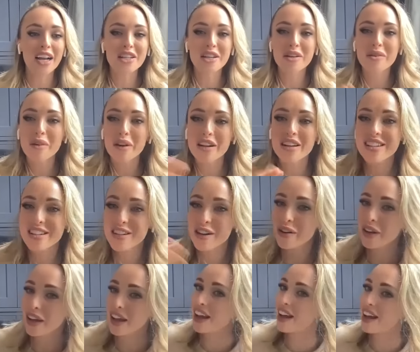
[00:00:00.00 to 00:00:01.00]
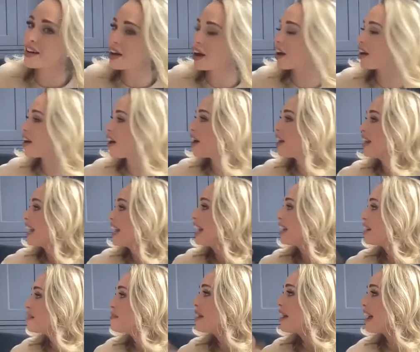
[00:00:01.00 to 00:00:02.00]
I actually wanted to show you
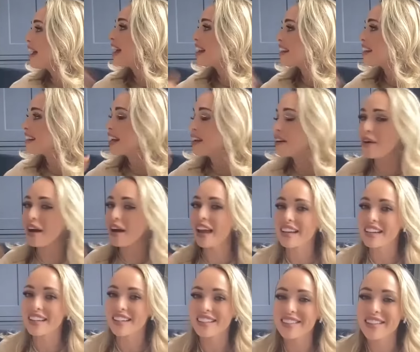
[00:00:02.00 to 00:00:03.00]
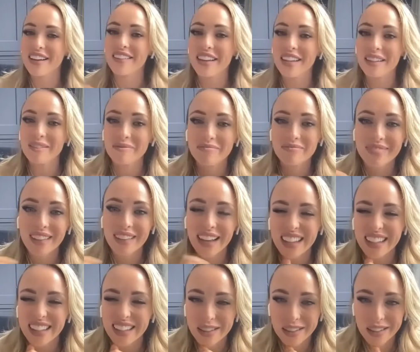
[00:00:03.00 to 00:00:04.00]
Ollie come here dead quick sorry
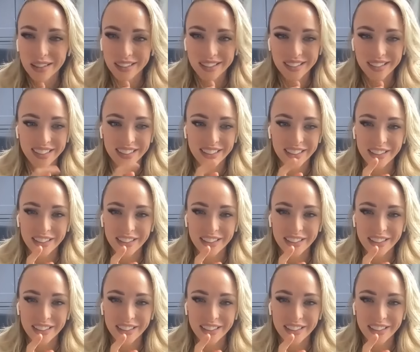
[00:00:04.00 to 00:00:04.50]
that's